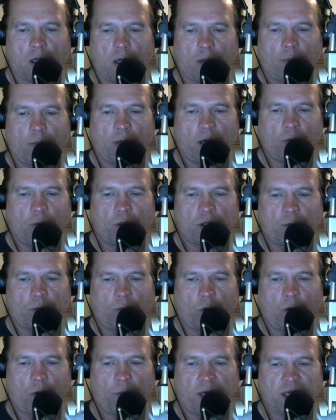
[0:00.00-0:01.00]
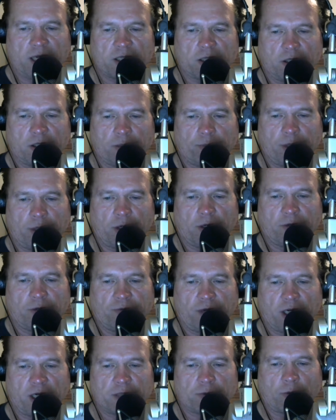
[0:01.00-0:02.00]
Men with a more masculine bearded
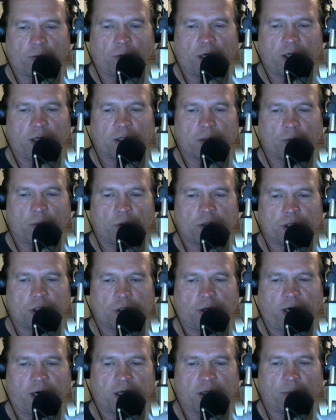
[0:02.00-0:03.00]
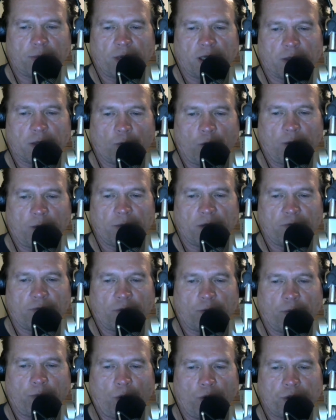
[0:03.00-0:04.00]
face were rated the most attractive by the women
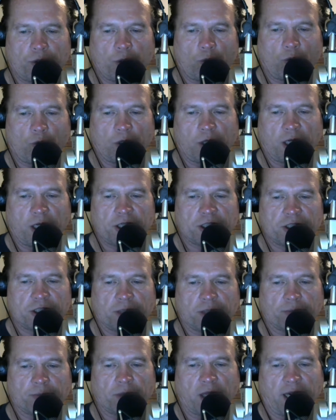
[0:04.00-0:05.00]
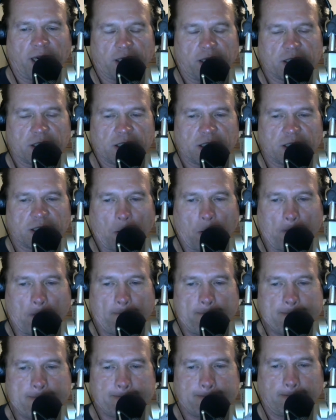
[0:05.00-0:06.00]
for both relationship lengths.
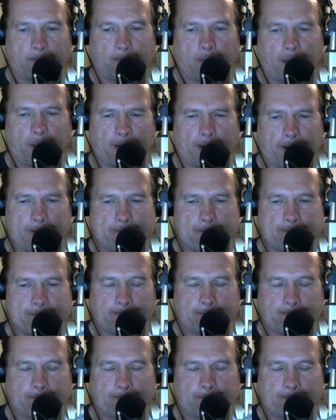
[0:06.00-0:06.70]
Really?